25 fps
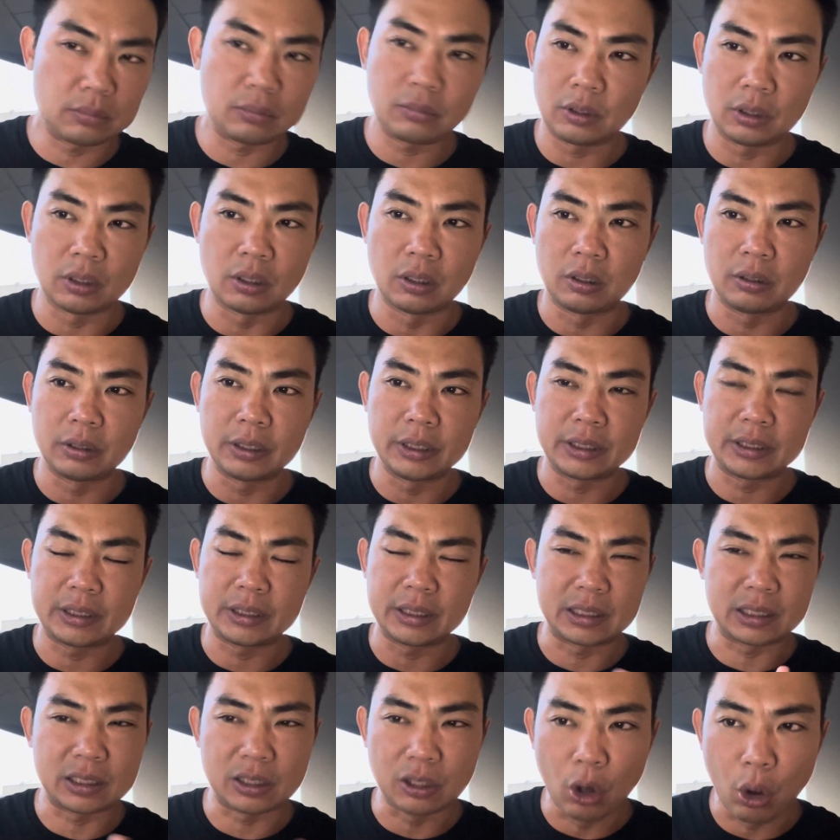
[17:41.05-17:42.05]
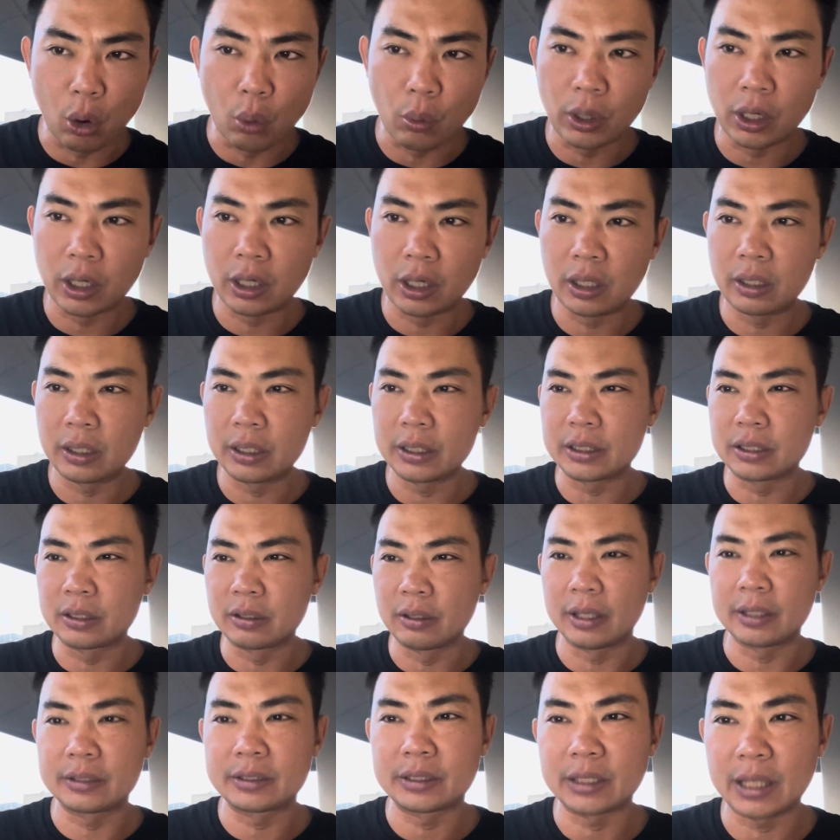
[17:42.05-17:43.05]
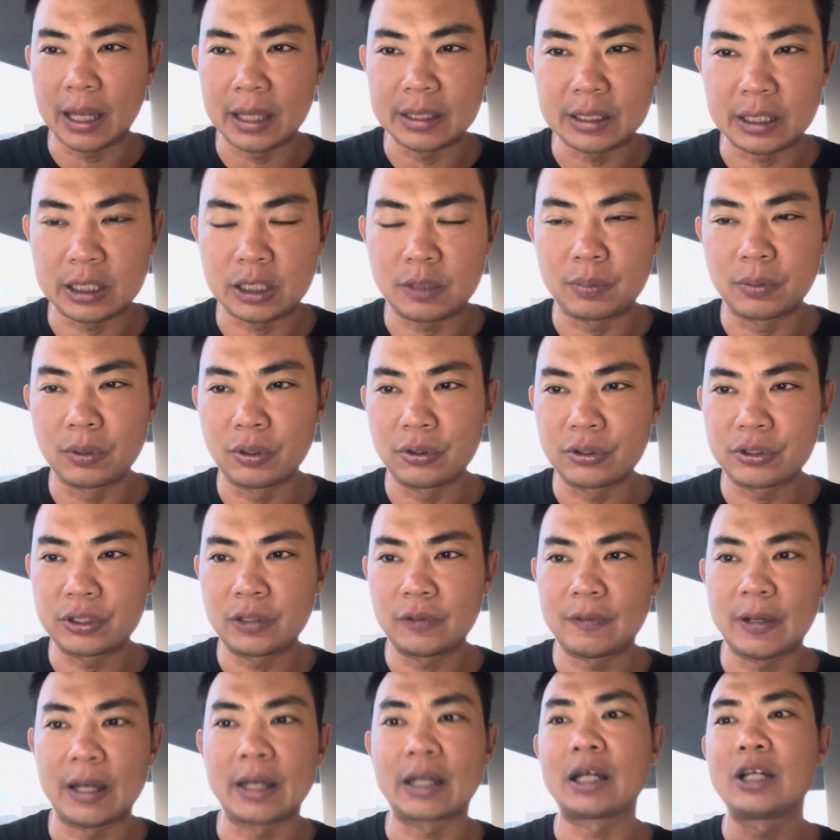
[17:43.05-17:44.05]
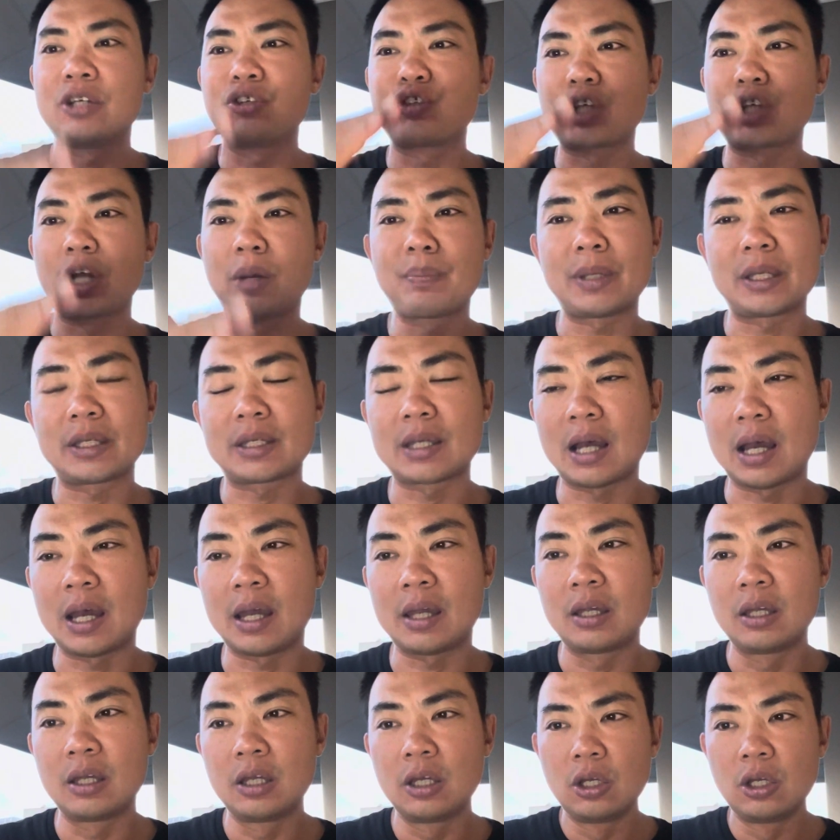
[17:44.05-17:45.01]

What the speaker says: you know, it's slower, it's not as explosive, I can't jump as high.